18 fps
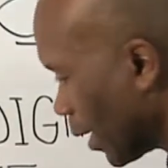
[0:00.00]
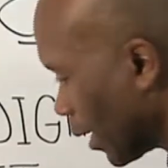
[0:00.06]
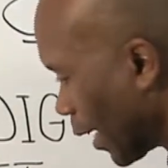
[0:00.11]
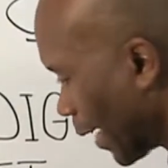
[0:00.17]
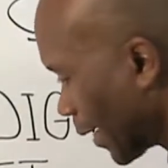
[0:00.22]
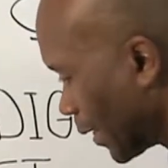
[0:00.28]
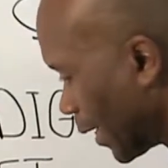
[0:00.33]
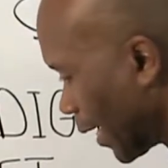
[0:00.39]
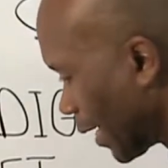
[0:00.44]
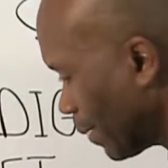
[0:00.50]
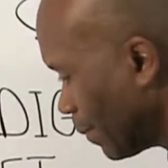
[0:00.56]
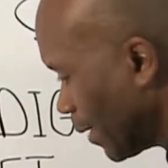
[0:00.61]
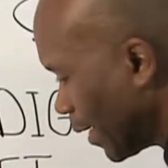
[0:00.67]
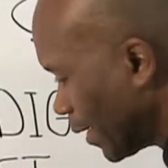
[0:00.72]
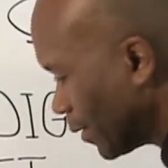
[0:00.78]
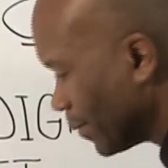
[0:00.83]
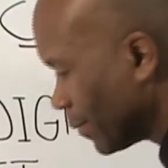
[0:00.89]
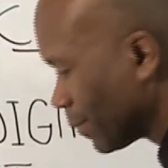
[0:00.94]
I get out of
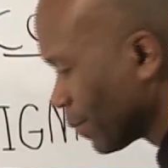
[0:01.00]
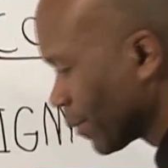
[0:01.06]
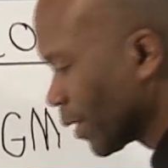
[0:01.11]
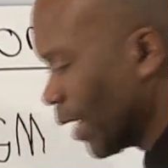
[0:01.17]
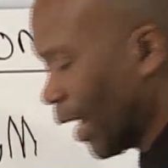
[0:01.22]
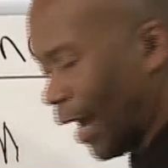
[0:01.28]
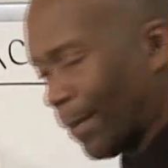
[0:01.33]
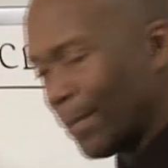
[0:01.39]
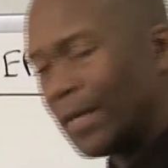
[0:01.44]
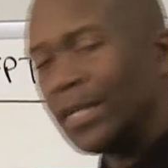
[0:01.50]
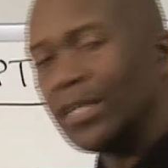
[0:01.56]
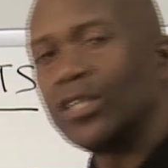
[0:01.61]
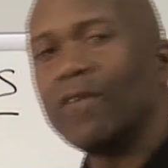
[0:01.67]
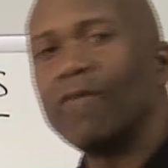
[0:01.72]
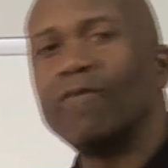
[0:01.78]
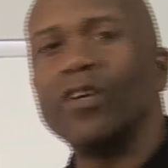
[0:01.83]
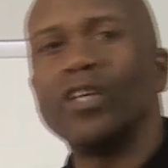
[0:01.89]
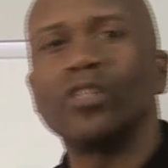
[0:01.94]
bed and I begin
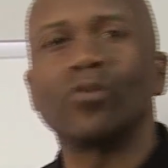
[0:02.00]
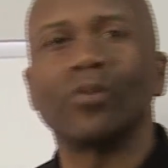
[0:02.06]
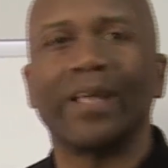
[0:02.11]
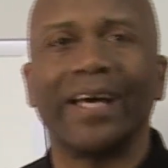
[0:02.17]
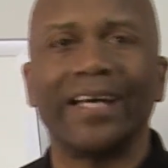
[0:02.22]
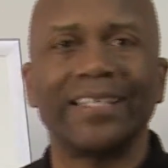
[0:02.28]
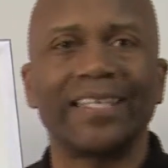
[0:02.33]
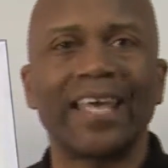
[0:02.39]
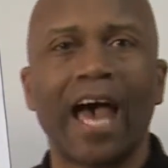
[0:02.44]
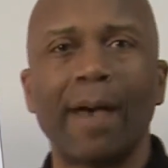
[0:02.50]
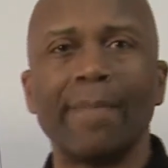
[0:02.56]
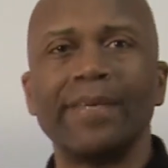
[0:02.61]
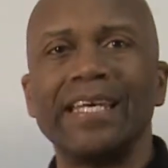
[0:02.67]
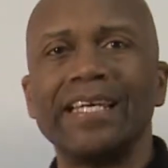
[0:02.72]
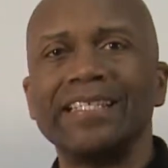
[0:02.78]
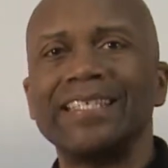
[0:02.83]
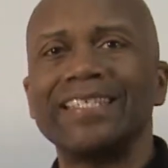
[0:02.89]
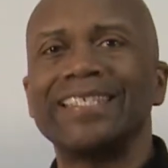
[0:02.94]
to visualize. I
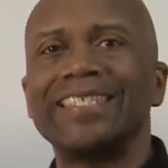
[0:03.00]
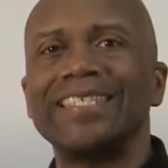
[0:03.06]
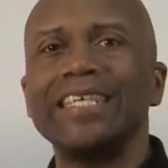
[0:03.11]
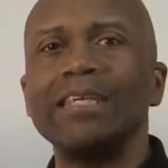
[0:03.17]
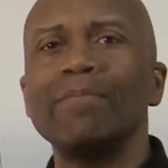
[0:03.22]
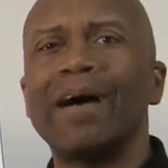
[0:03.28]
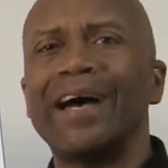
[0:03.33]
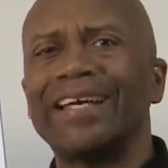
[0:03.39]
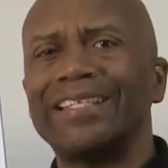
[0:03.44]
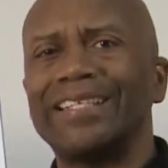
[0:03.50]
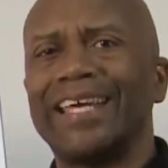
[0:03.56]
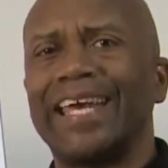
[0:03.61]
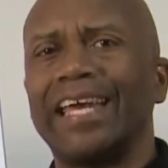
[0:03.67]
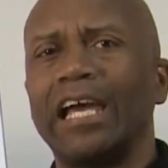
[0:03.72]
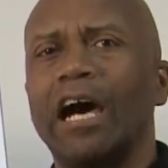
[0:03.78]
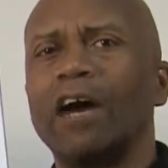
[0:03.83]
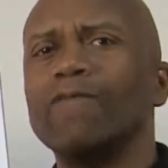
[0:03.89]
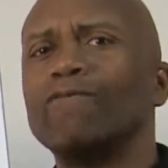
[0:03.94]
begin to see my
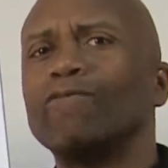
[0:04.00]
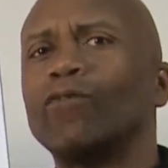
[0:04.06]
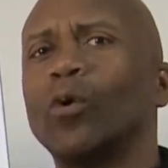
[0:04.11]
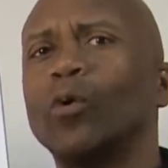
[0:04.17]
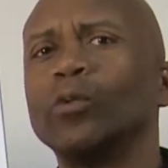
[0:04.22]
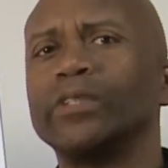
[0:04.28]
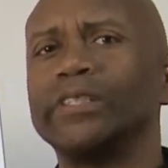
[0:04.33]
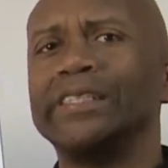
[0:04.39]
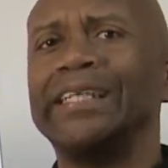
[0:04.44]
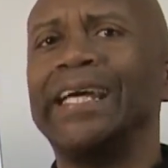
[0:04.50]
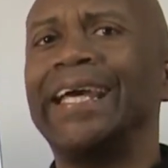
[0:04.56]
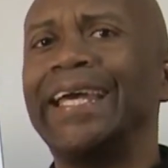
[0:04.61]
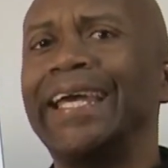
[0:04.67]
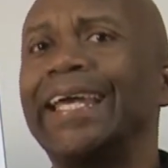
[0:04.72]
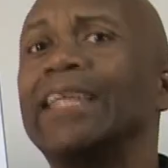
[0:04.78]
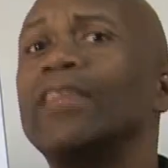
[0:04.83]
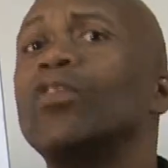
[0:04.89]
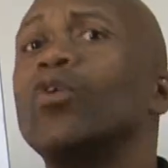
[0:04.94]
day unfolding in